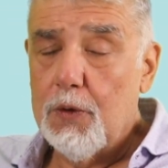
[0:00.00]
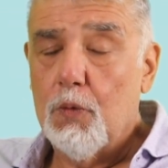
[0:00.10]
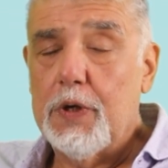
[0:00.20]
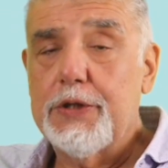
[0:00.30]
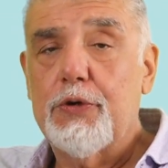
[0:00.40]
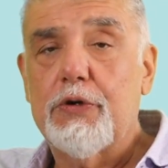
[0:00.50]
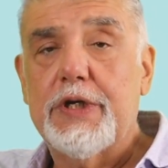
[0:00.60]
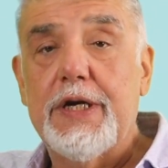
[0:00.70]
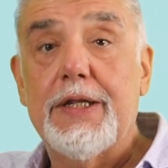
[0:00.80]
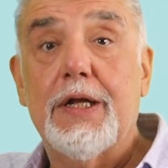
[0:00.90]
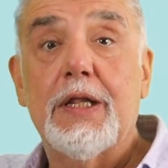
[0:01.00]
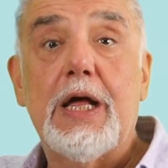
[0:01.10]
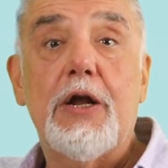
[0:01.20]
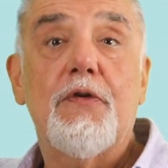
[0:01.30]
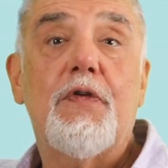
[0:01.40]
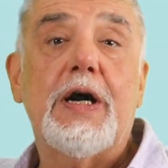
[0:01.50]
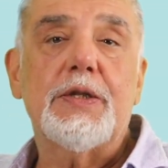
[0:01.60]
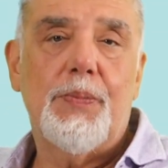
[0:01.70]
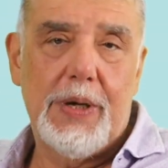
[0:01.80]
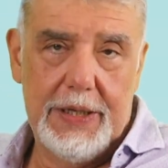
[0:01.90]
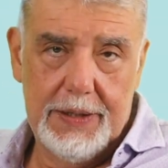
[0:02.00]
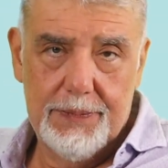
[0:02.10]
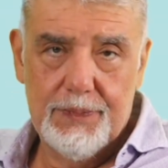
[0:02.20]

when Turkey had a lot of hot money,